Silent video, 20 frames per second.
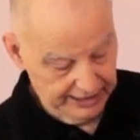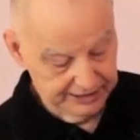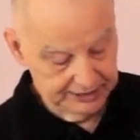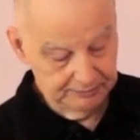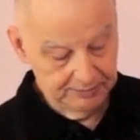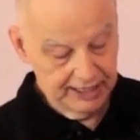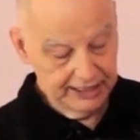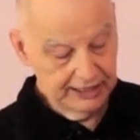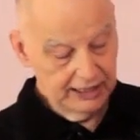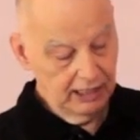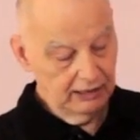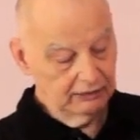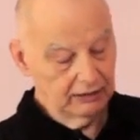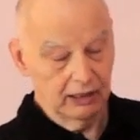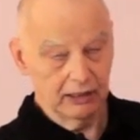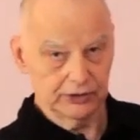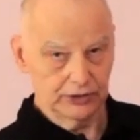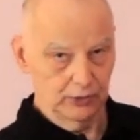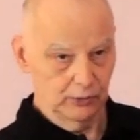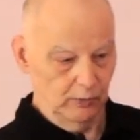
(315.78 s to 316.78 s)
Depending how
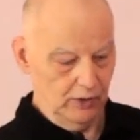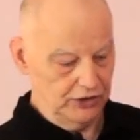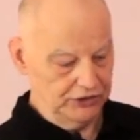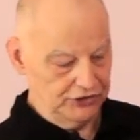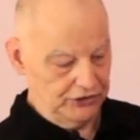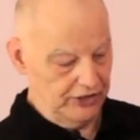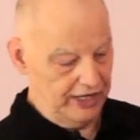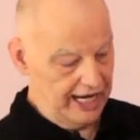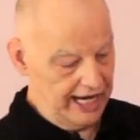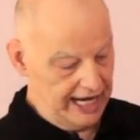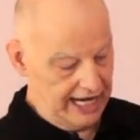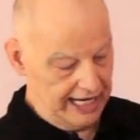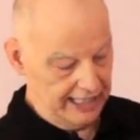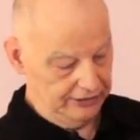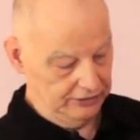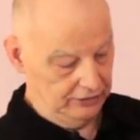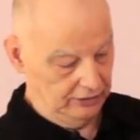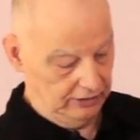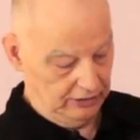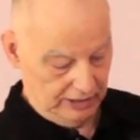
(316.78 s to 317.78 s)
long you want your
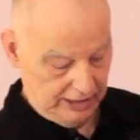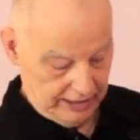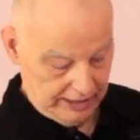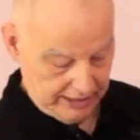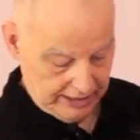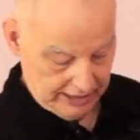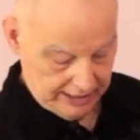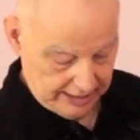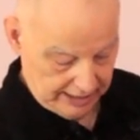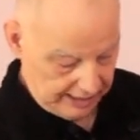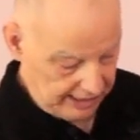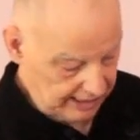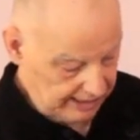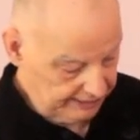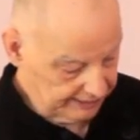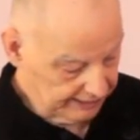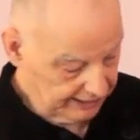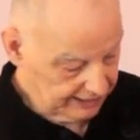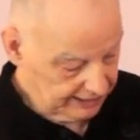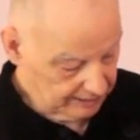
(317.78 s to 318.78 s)
handle, I
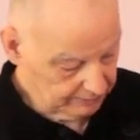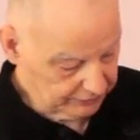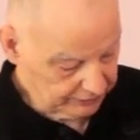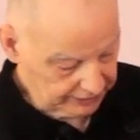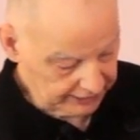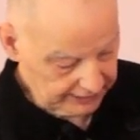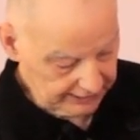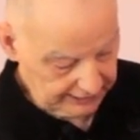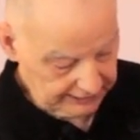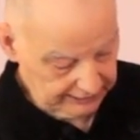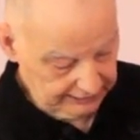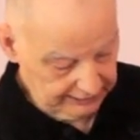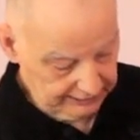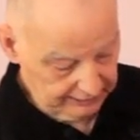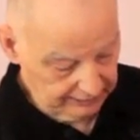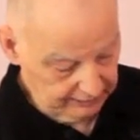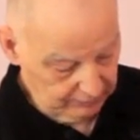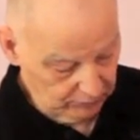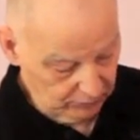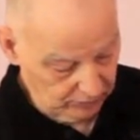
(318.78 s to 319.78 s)
think I'm going to cut a
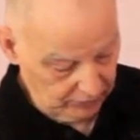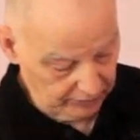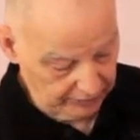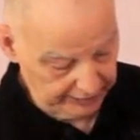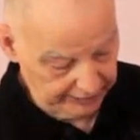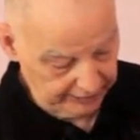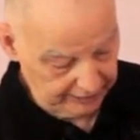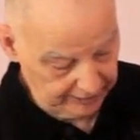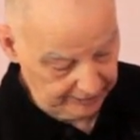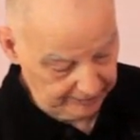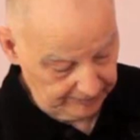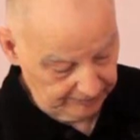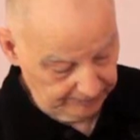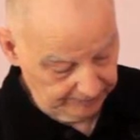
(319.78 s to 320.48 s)
little more here.